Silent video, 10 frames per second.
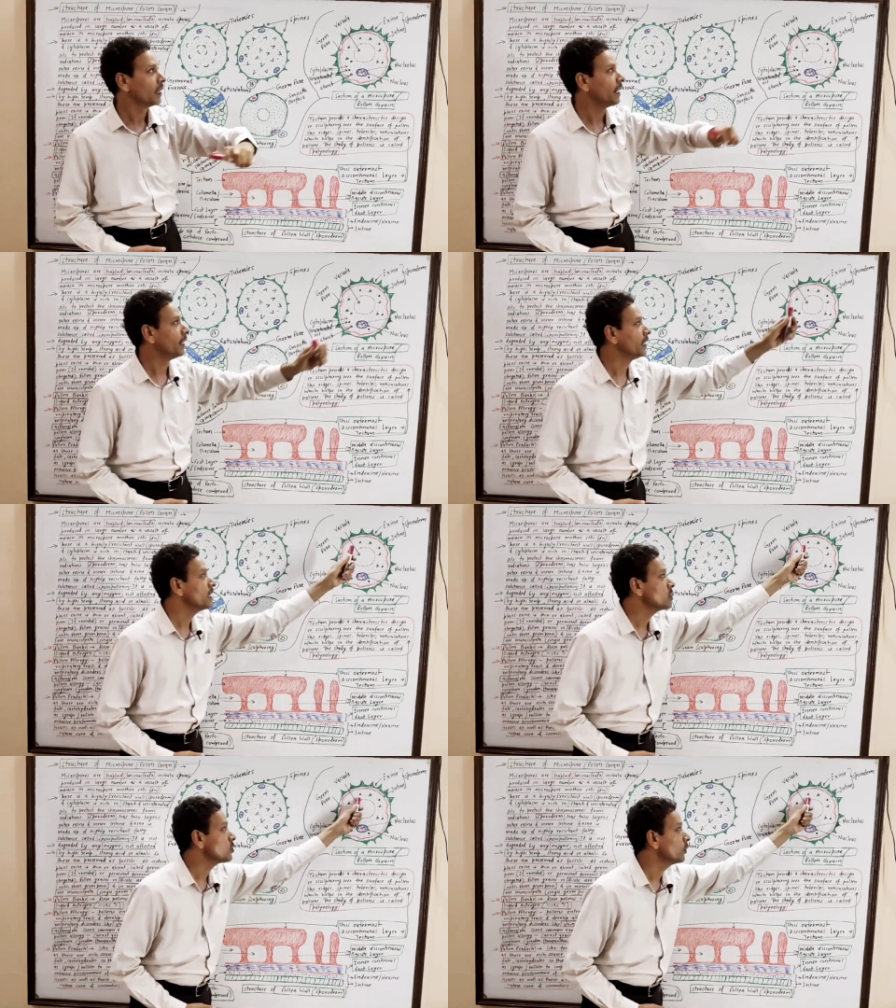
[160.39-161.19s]
And
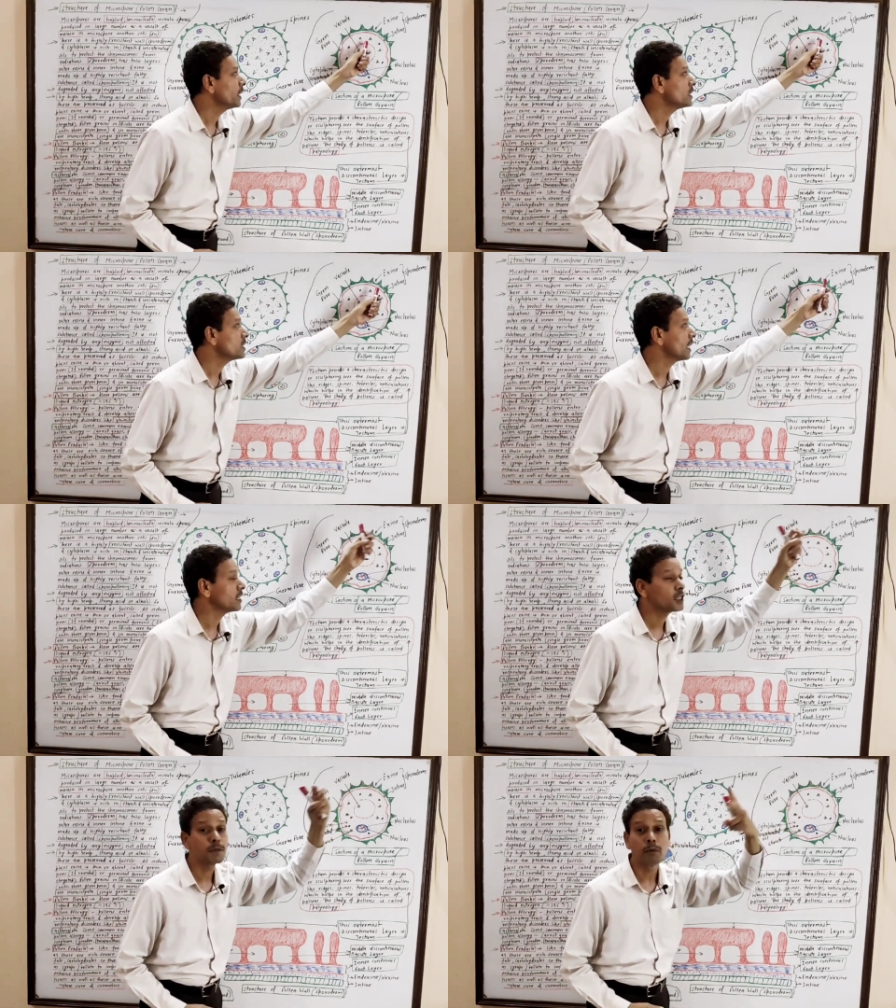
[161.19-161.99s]
dear students,
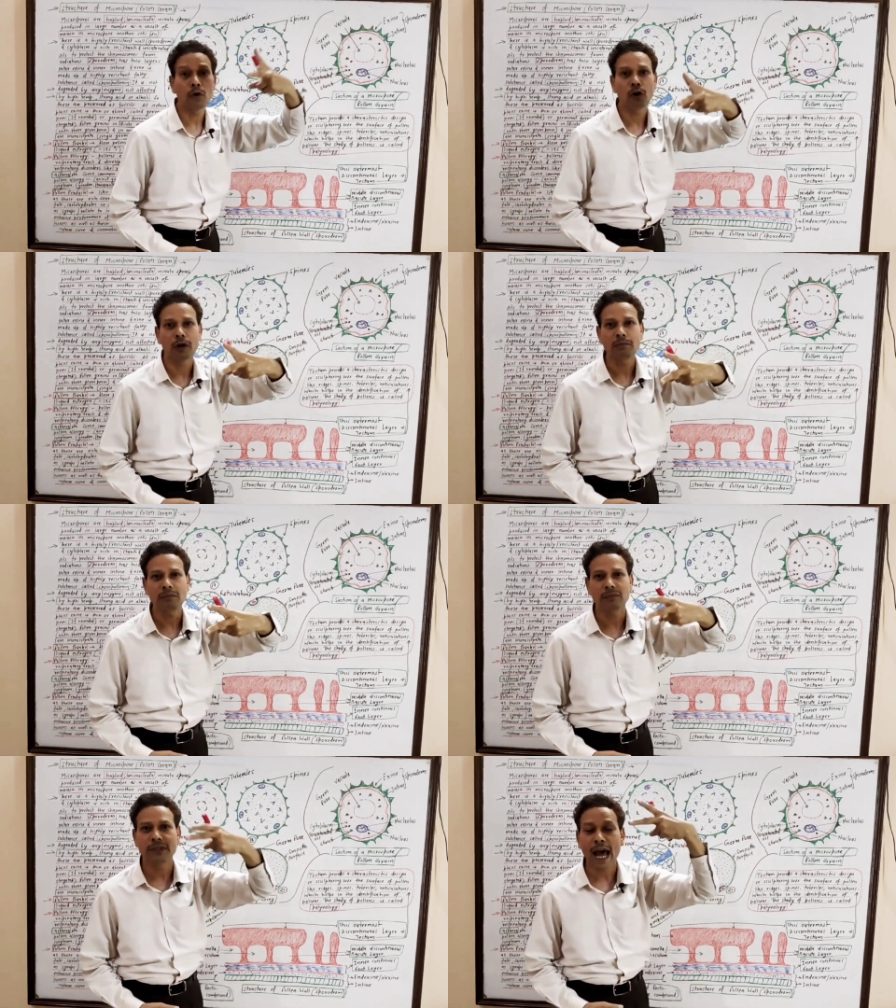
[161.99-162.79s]
that
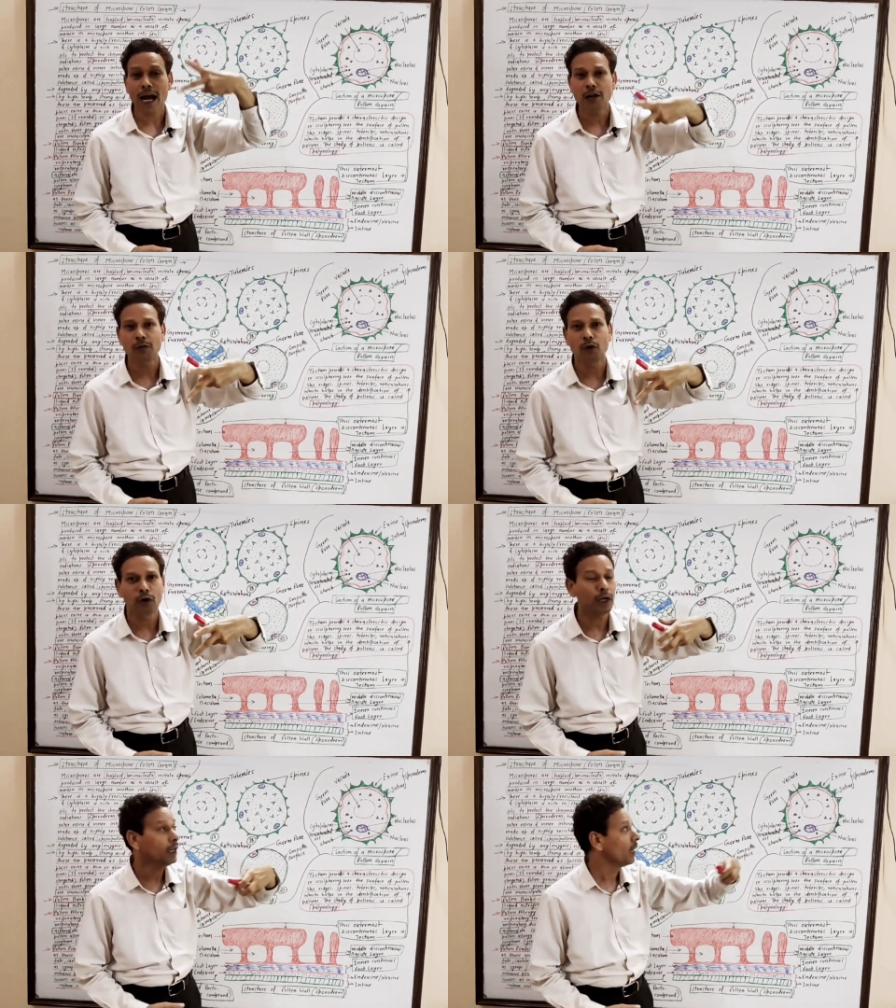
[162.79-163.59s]
sporoderm, that
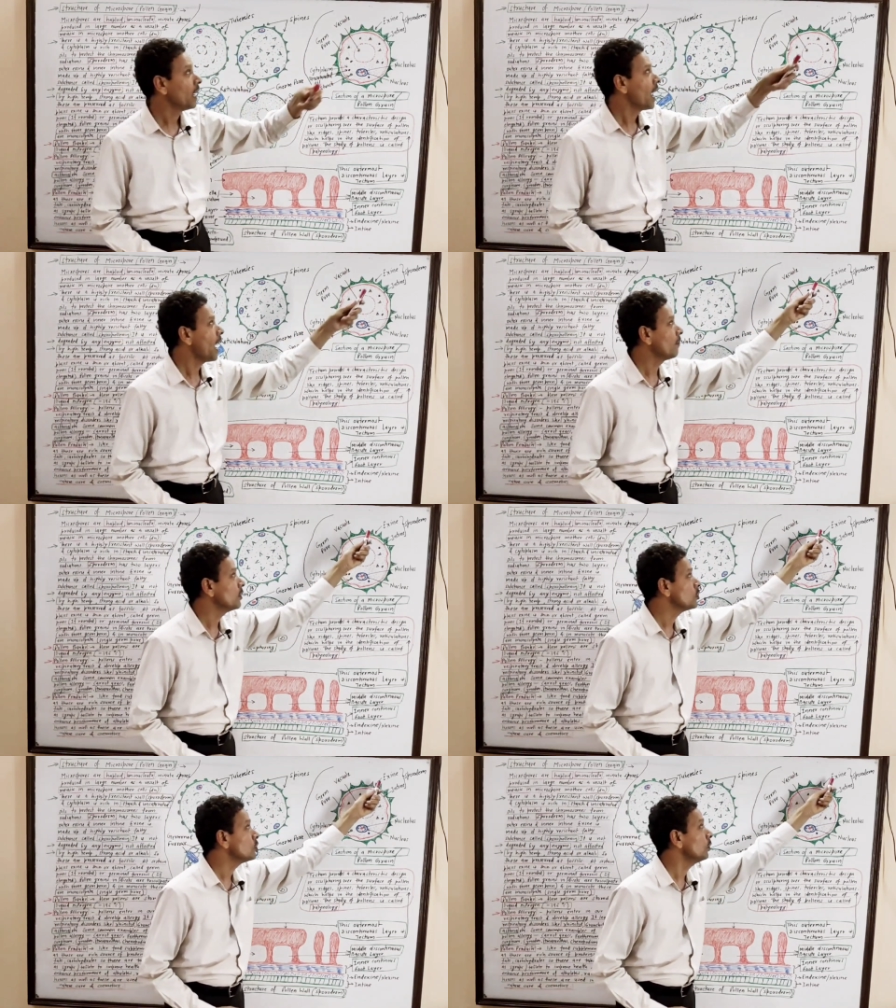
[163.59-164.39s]
wall
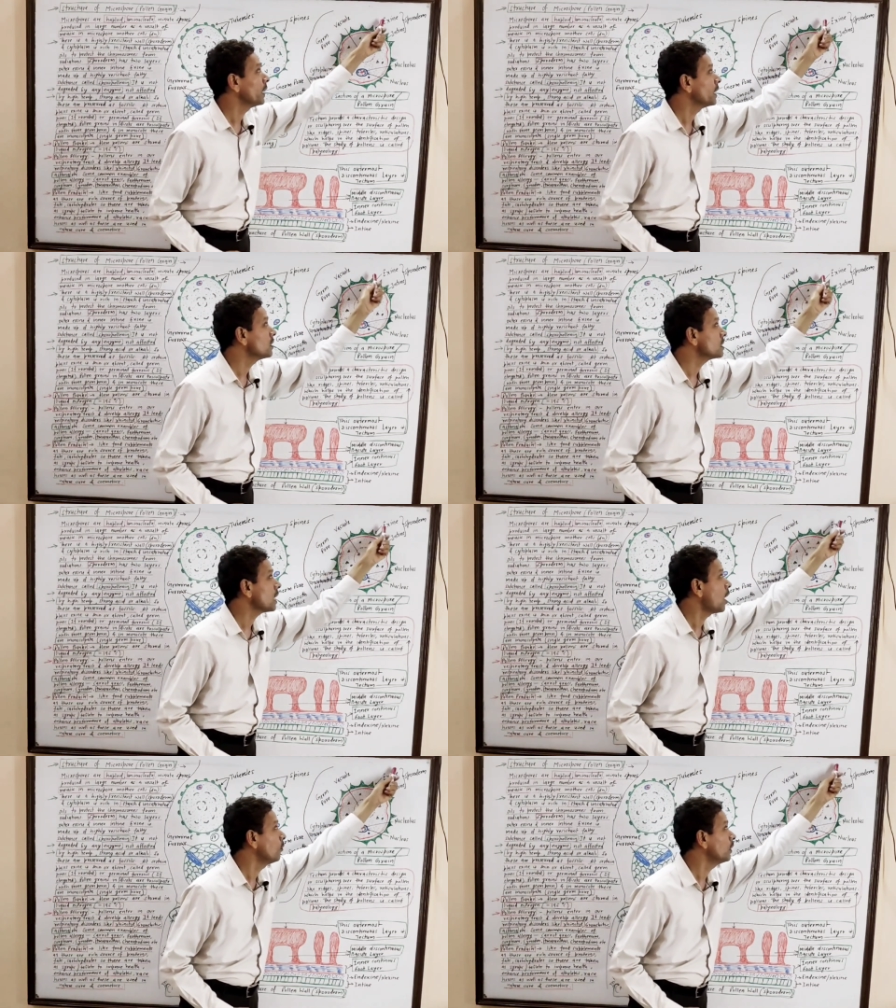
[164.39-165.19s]
having two layers,
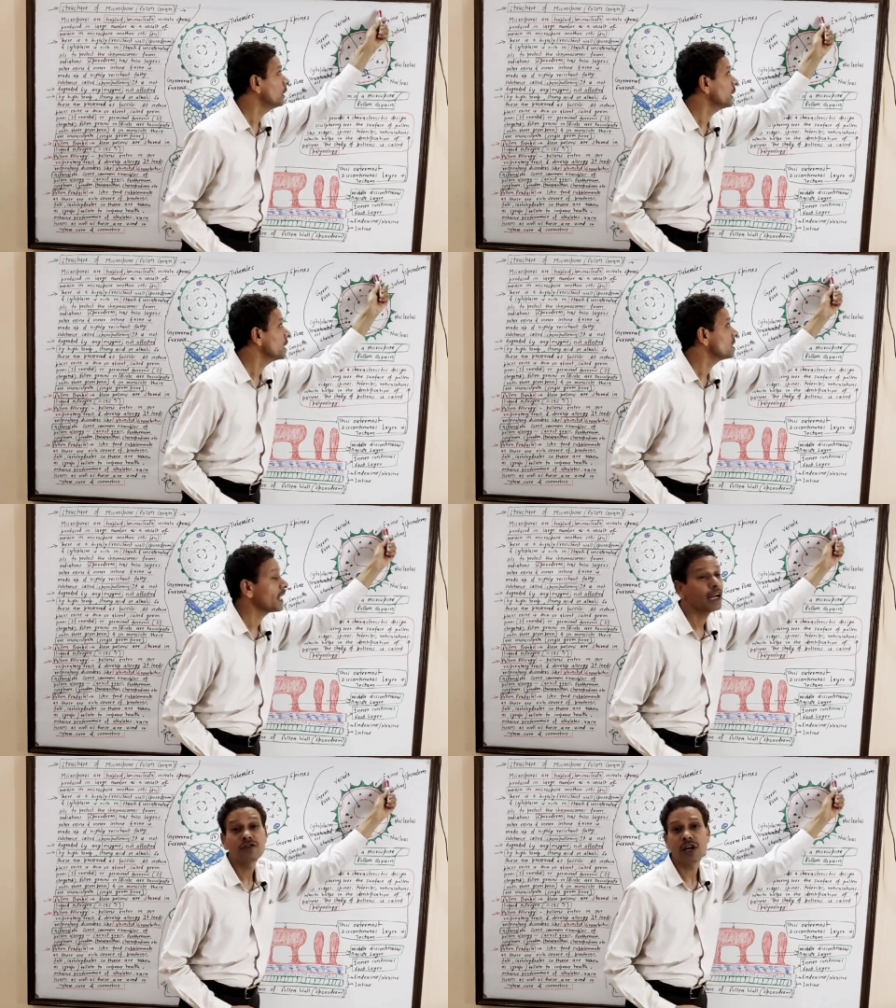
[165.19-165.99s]
outer is
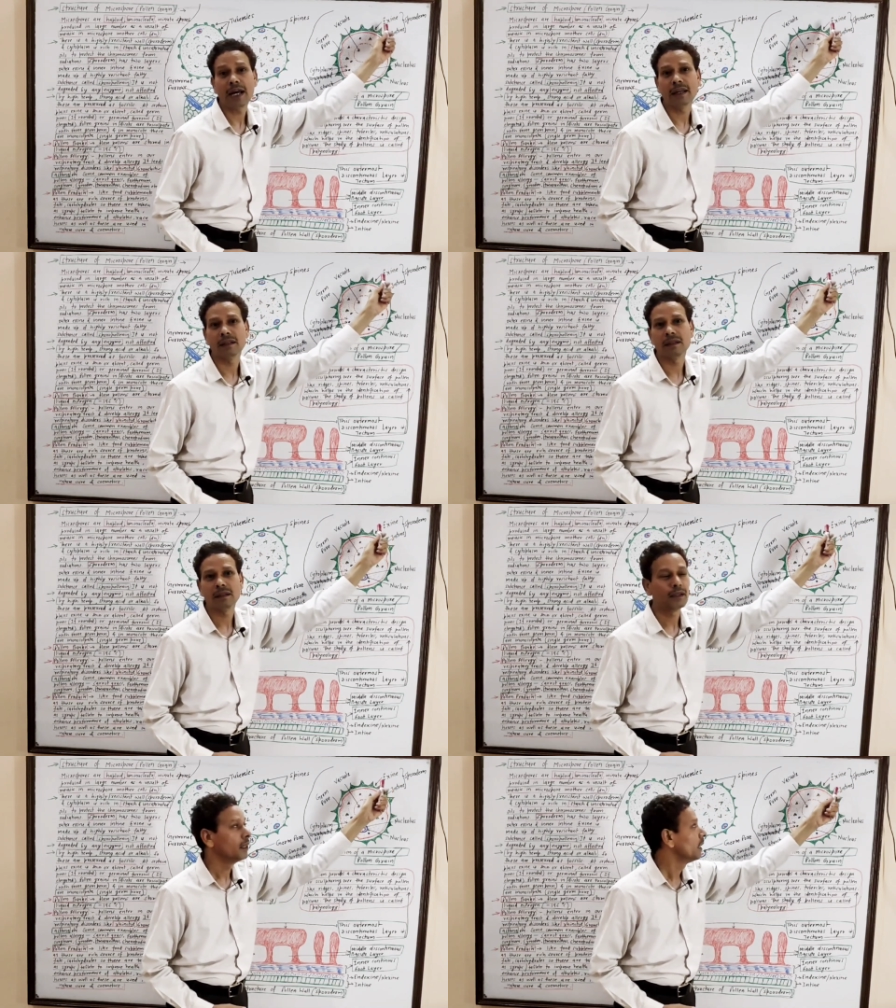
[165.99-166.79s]
exine
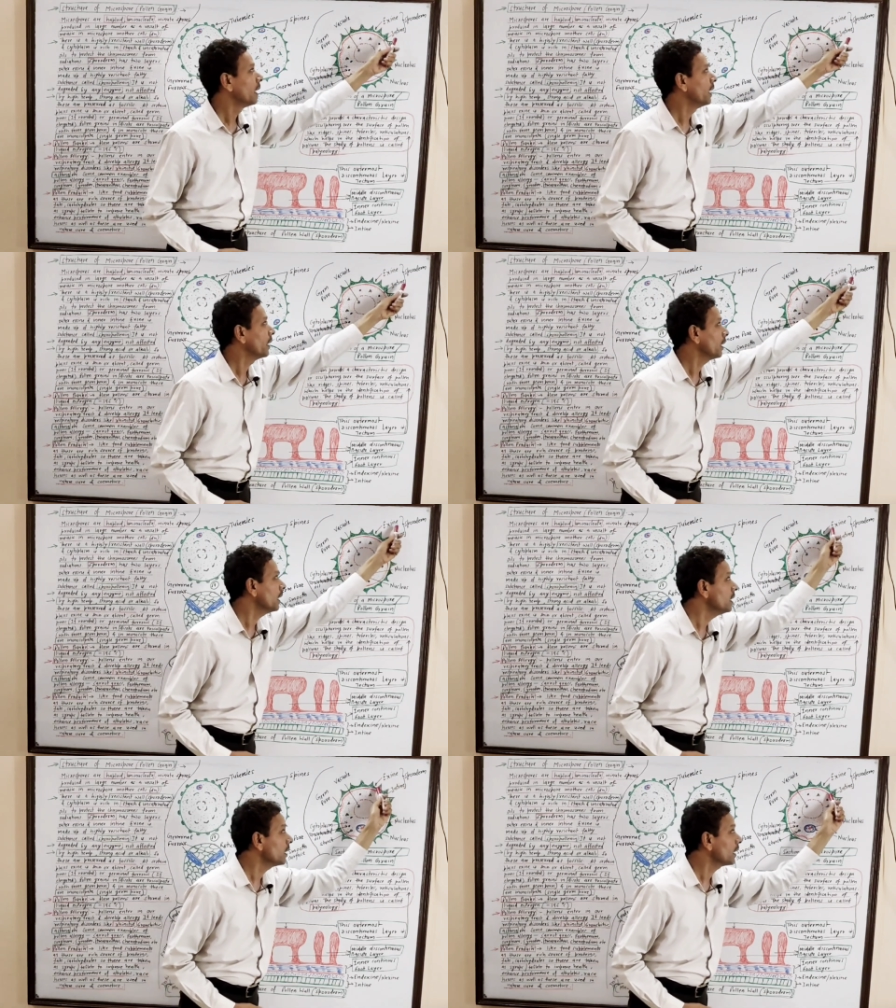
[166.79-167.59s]
and
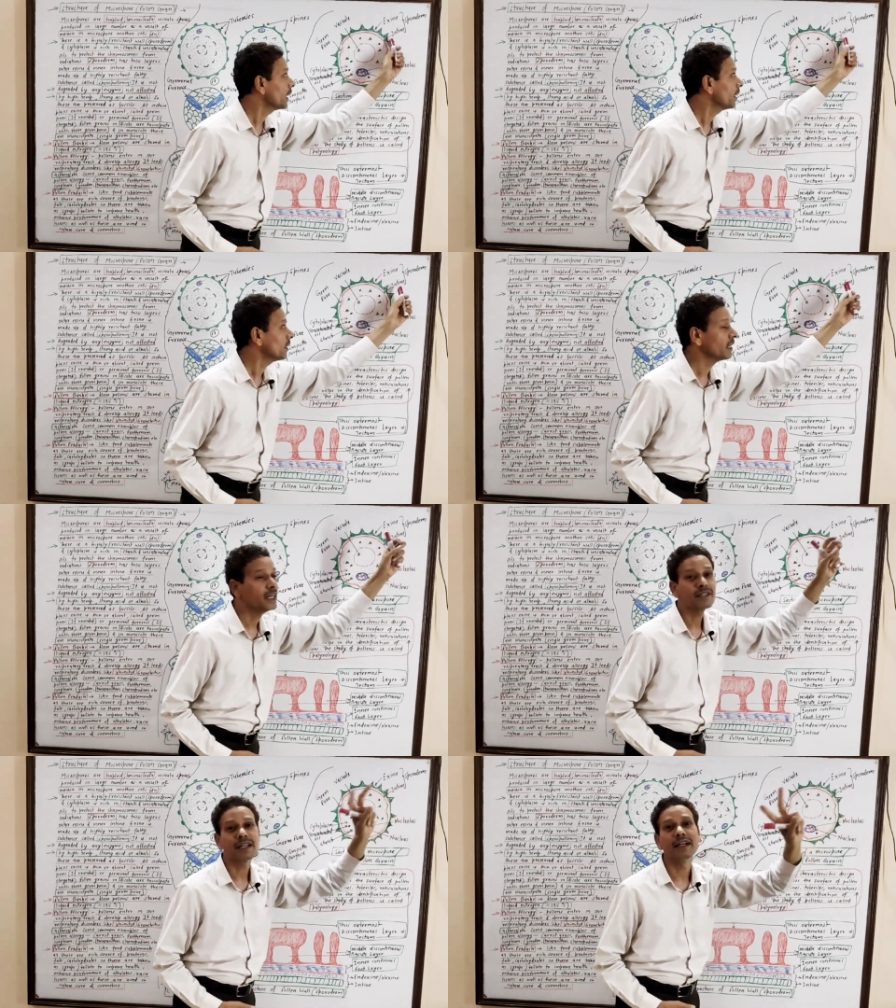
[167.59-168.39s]
inner layer is